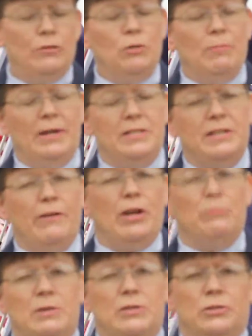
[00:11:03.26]

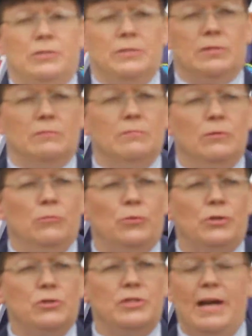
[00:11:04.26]
humanitarian missions,
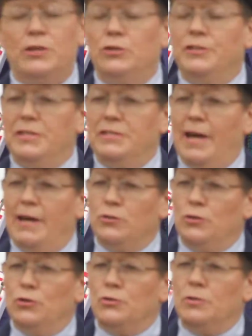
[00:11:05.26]
when there's national
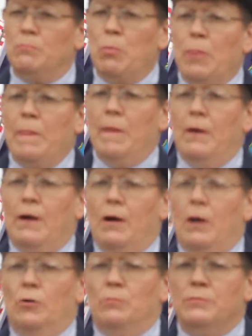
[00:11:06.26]
disasters,
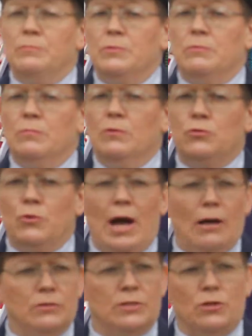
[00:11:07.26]

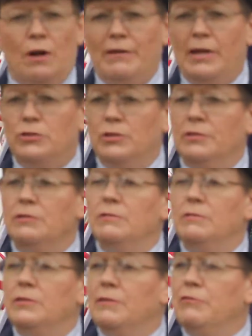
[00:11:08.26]
drought,
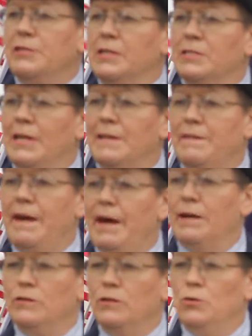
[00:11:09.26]
starvation, different things like
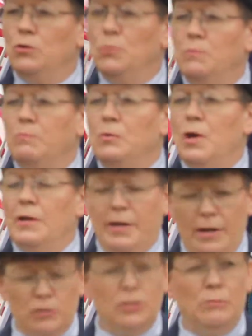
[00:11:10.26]
that.
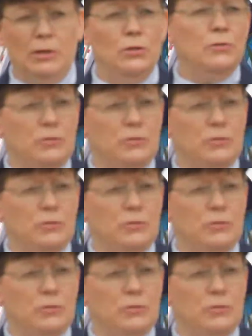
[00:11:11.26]
Occasionally we lose